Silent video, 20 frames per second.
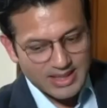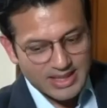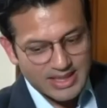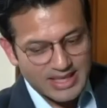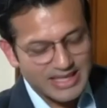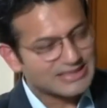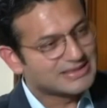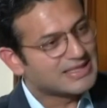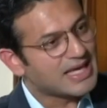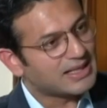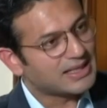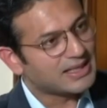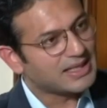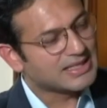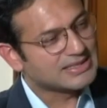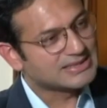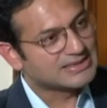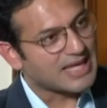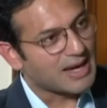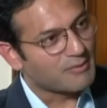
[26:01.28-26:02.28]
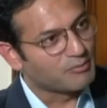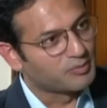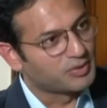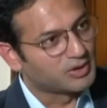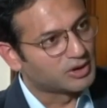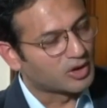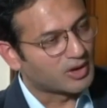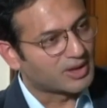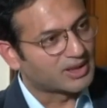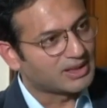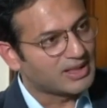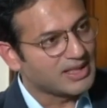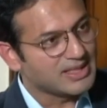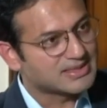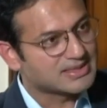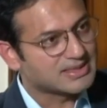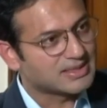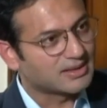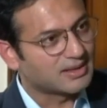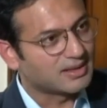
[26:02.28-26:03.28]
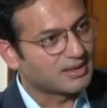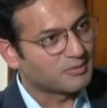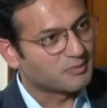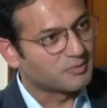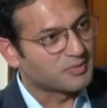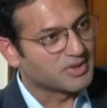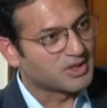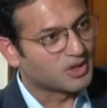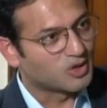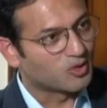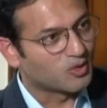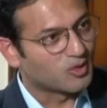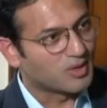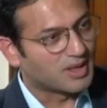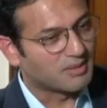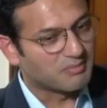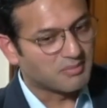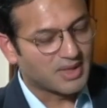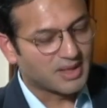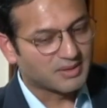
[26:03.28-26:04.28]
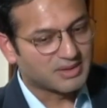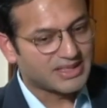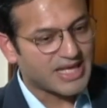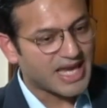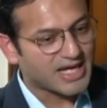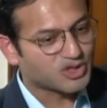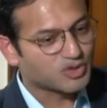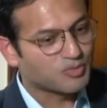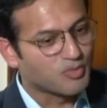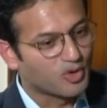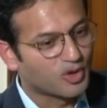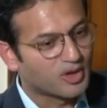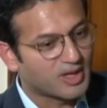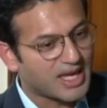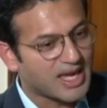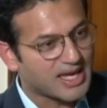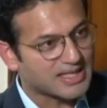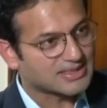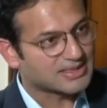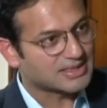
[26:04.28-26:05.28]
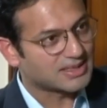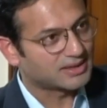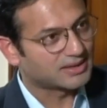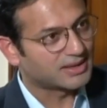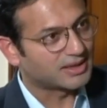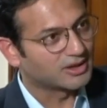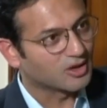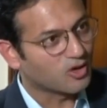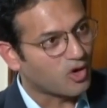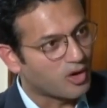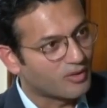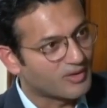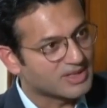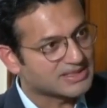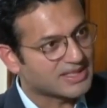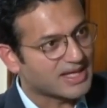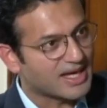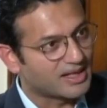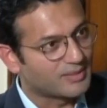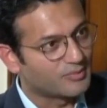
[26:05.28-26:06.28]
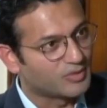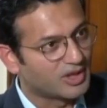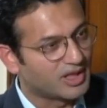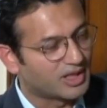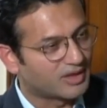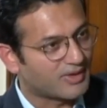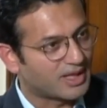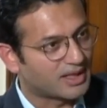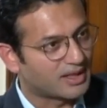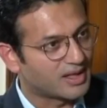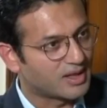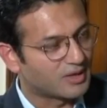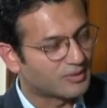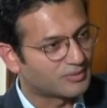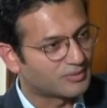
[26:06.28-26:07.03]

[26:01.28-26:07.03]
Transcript: Is that an example, or at least a textbook case that the Congress can emulate right now?